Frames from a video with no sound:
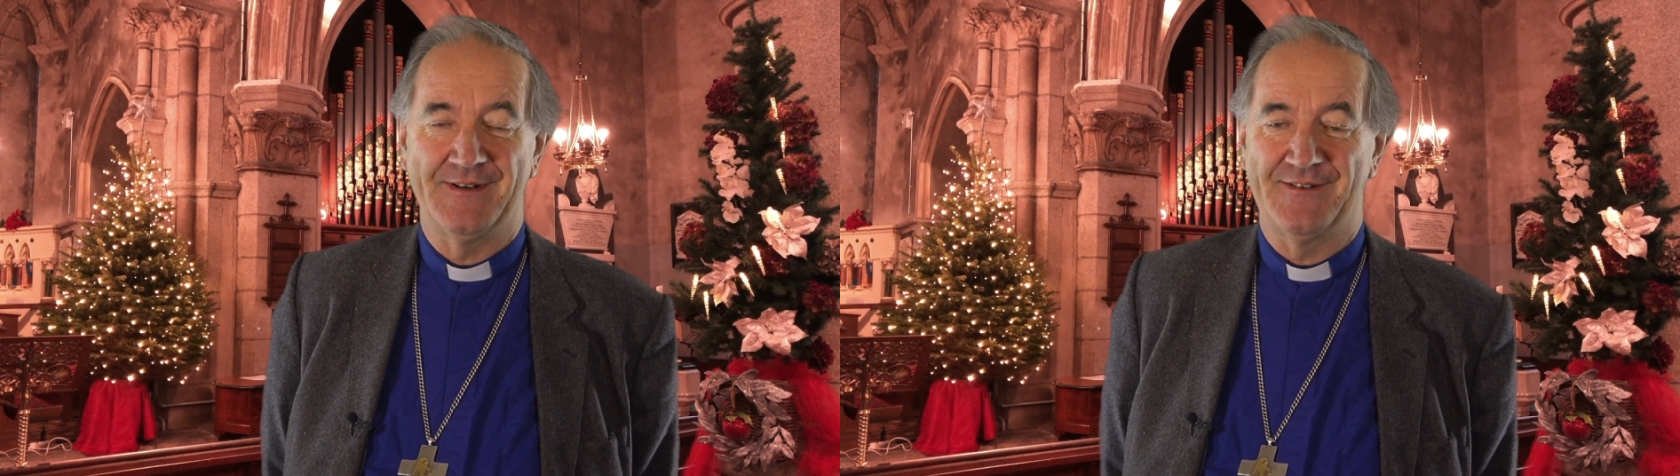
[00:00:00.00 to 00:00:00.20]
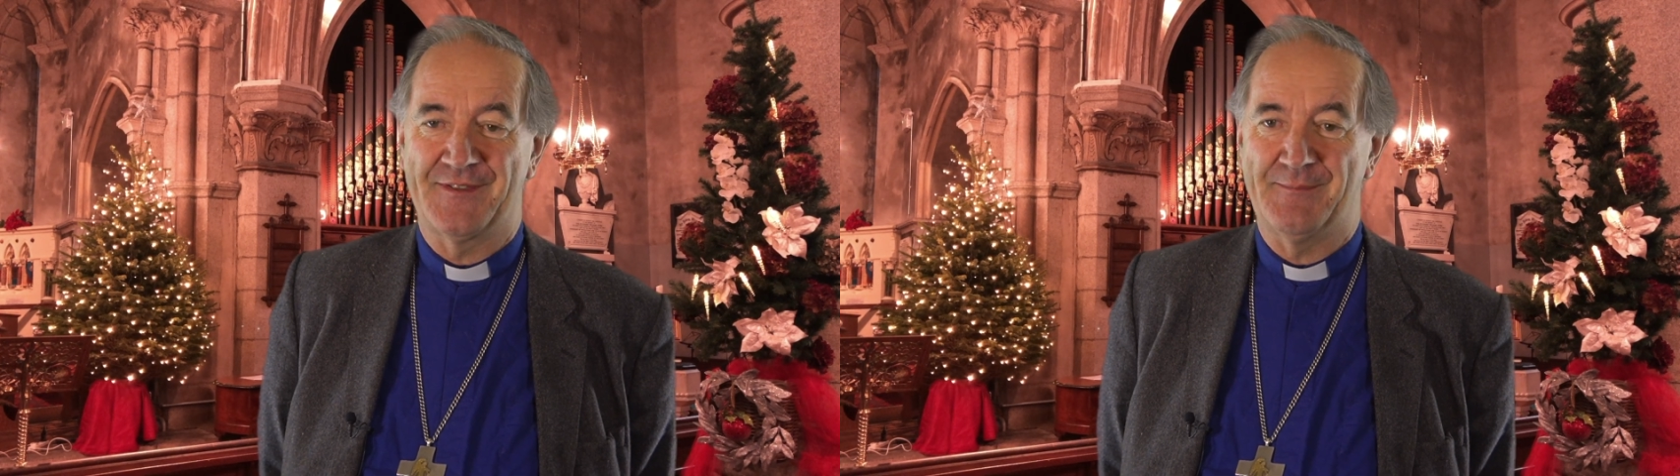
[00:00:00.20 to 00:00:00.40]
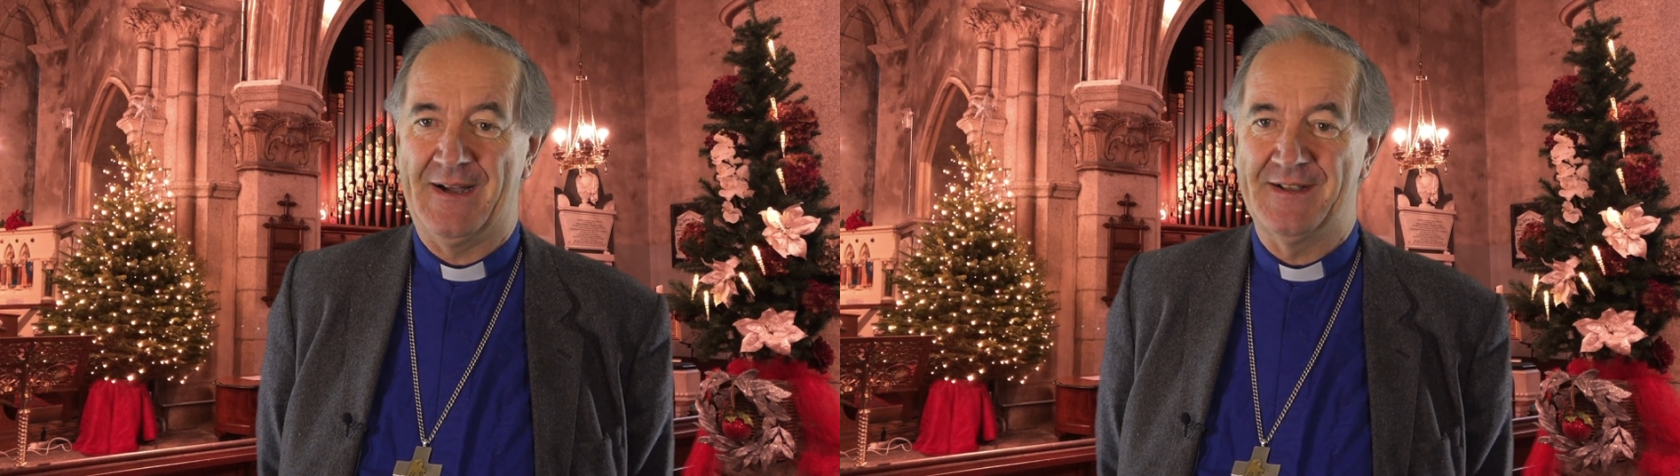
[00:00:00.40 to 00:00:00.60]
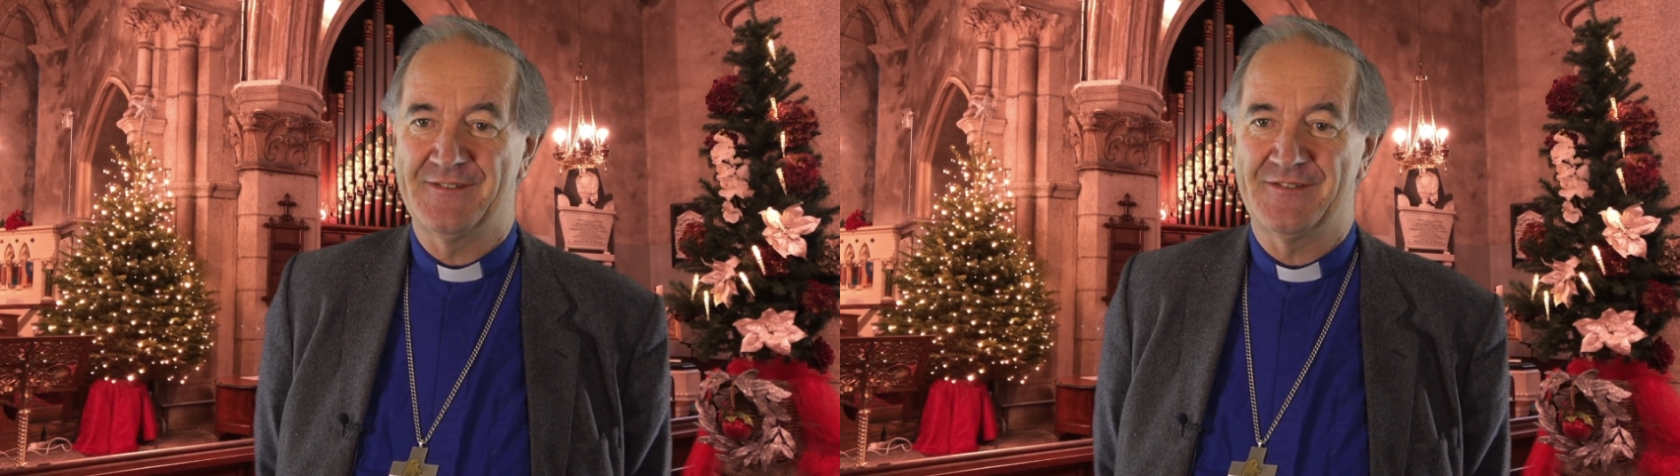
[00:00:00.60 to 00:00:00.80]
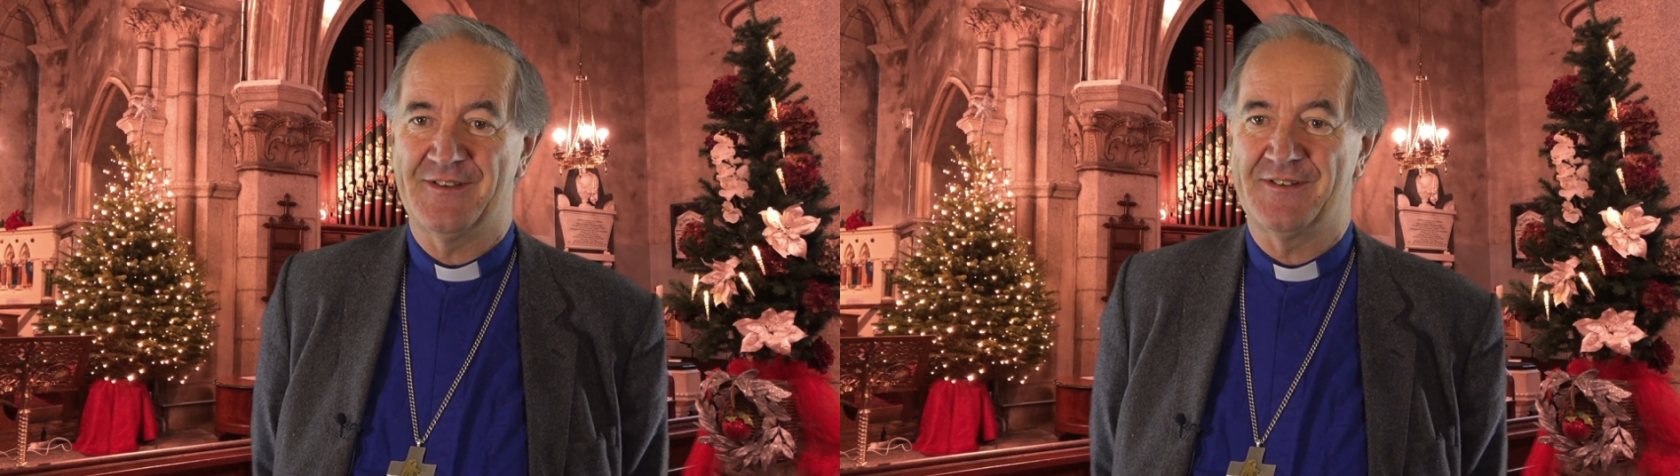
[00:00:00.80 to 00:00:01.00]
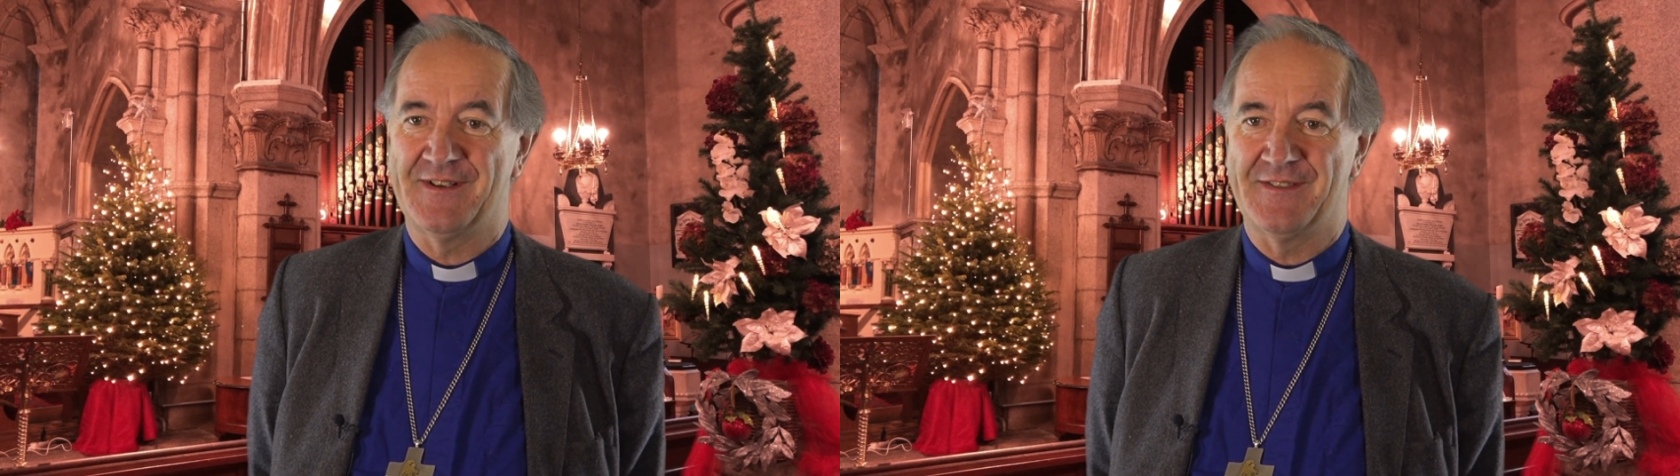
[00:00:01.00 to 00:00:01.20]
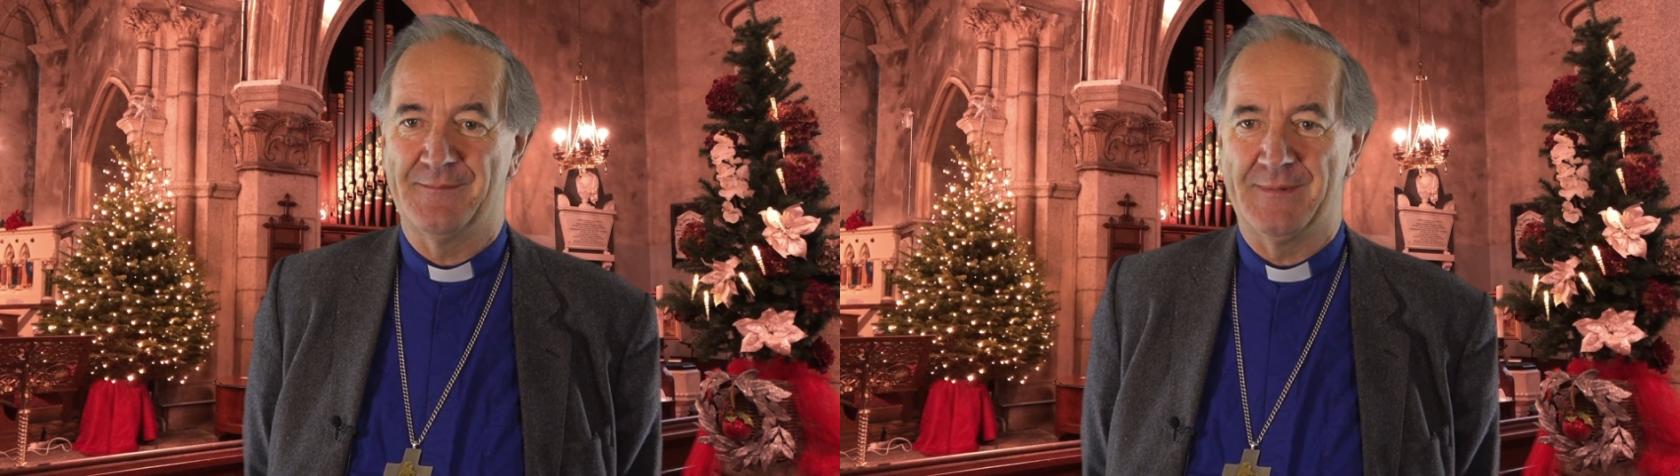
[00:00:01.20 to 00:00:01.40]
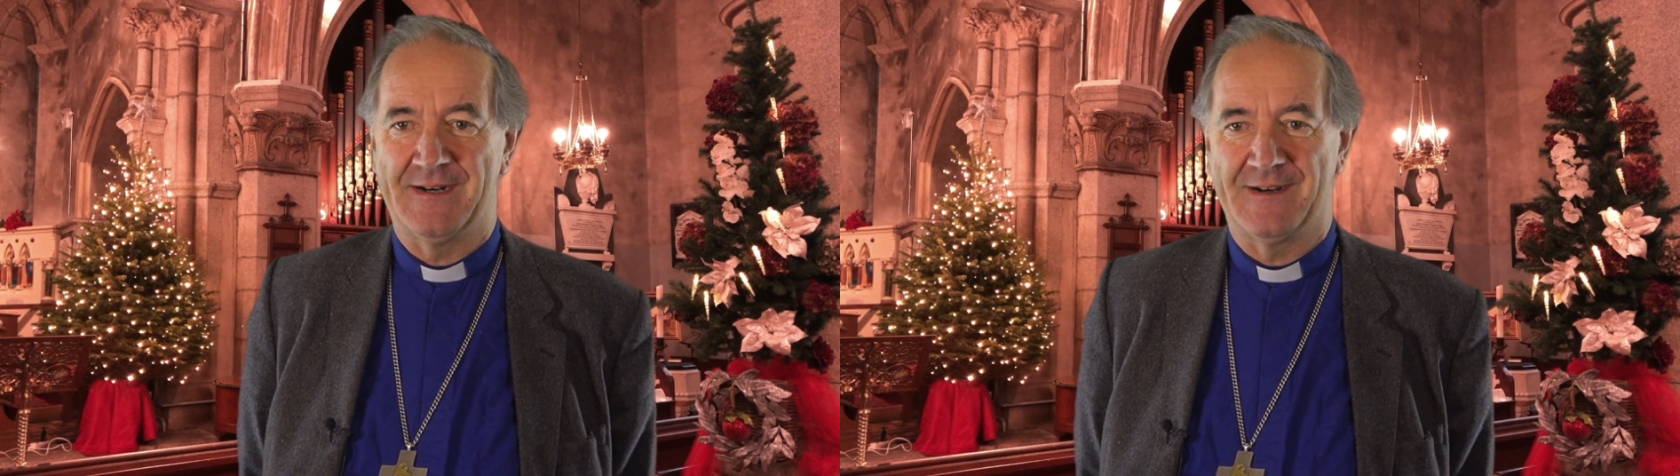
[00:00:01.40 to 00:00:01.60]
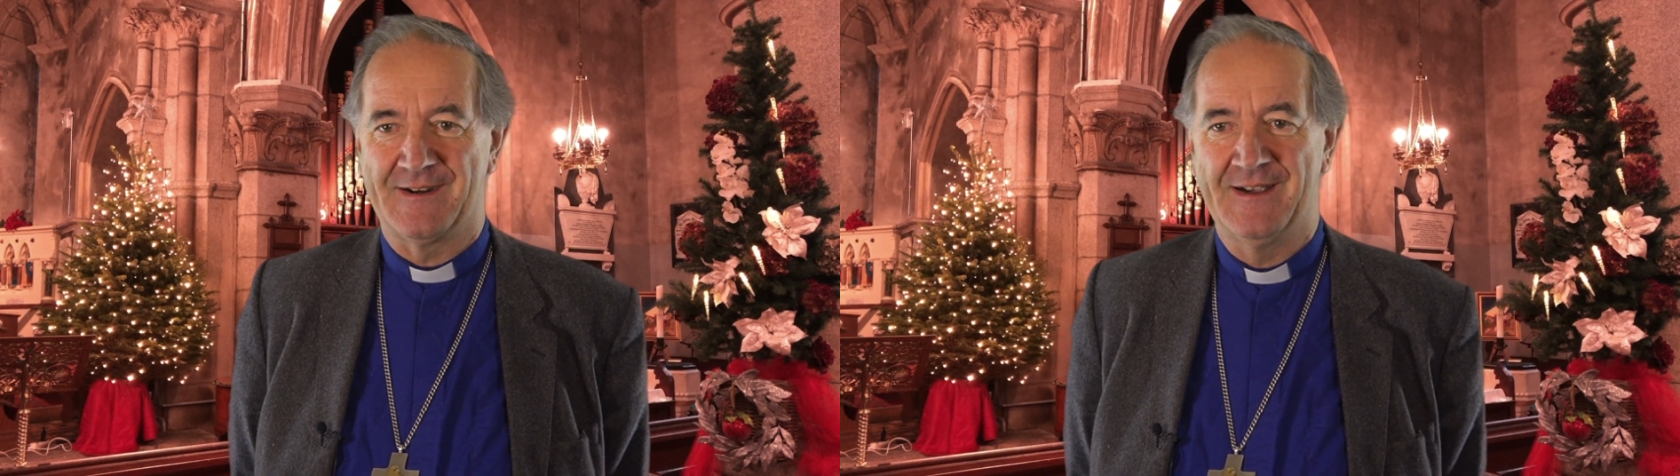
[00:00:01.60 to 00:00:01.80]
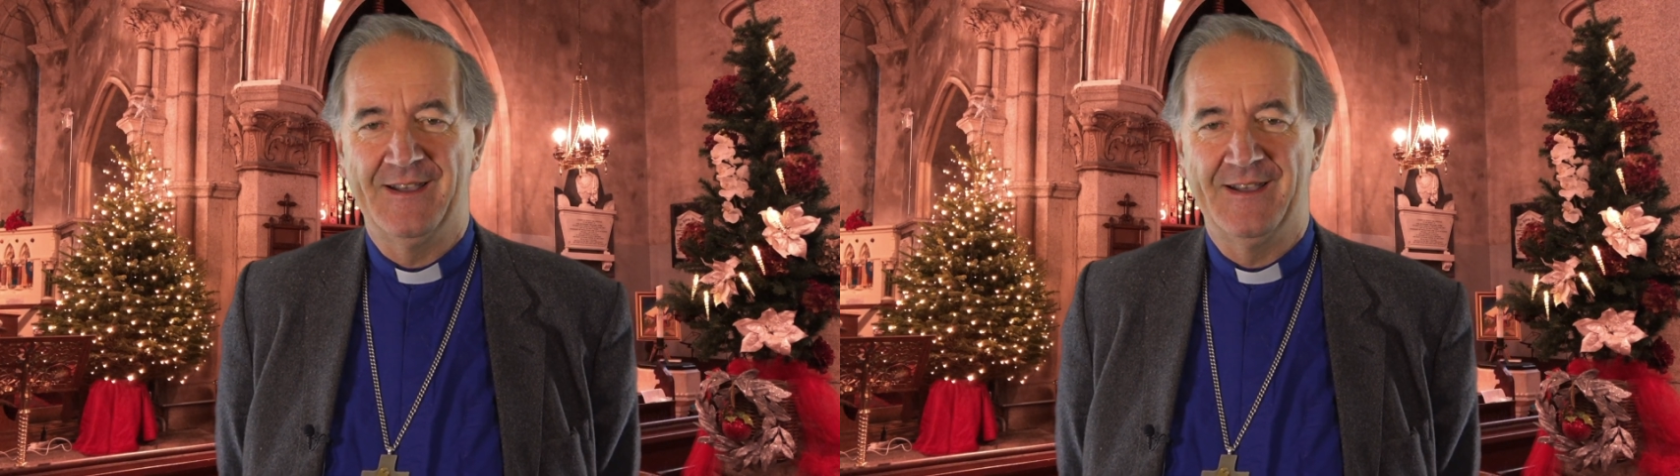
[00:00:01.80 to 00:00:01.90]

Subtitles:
of the pint sitting on the bar